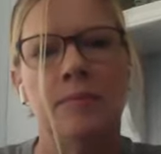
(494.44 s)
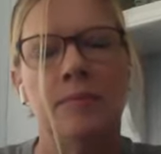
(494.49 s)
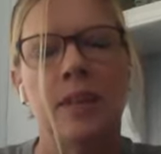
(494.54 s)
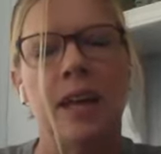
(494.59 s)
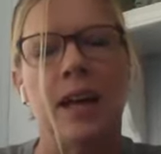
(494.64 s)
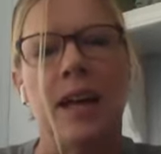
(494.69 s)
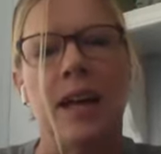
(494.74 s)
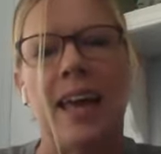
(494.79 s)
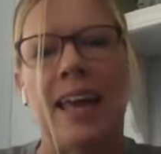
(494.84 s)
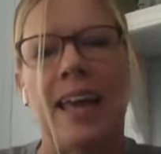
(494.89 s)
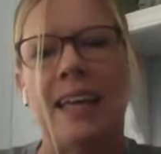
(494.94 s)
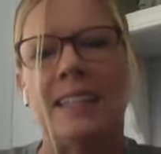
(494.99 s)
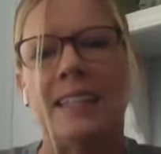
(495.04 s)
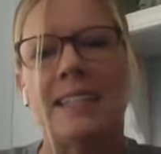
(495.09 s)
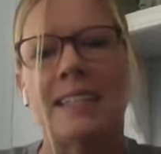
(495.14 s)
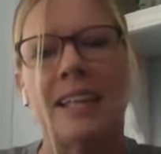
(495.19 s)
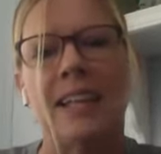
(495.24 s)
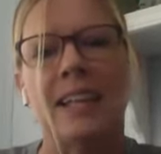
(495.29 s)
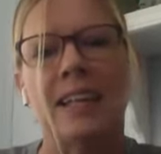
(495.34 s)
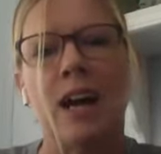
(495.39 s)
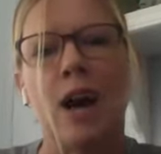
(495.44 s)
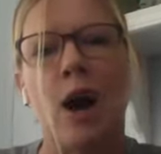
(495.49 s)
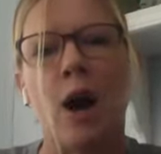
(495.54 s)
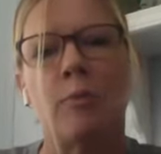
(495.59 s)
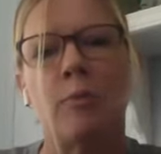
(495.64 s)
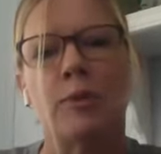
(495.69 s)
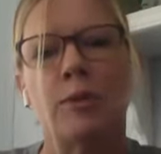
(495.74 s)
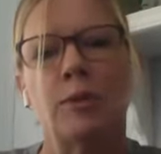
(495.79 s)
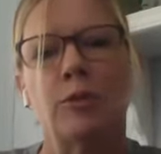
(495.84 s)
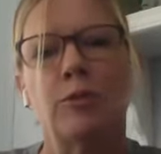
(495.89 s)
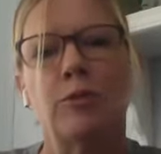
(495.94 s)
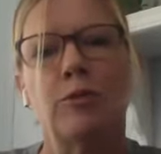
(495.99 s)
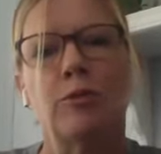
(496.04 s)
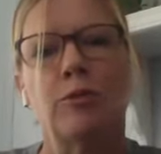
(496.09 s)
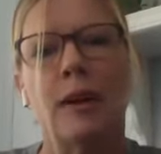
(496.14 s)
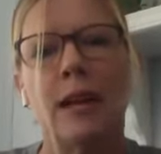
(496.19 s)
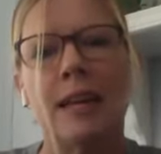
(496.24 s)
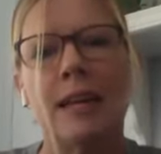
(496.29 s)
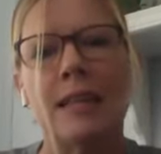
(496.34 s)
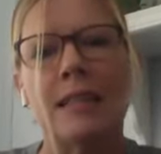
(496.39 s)
Yeah, handstand hops are
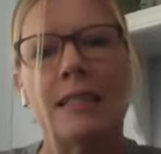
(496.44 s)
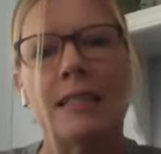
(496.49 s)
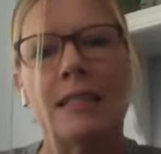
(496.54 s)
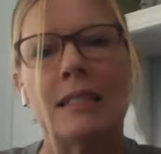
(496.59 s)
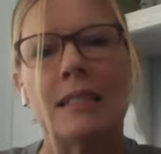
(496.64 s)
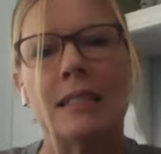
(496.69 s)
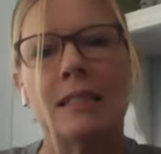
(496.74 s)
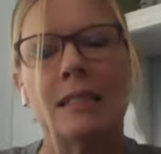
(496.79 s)
great.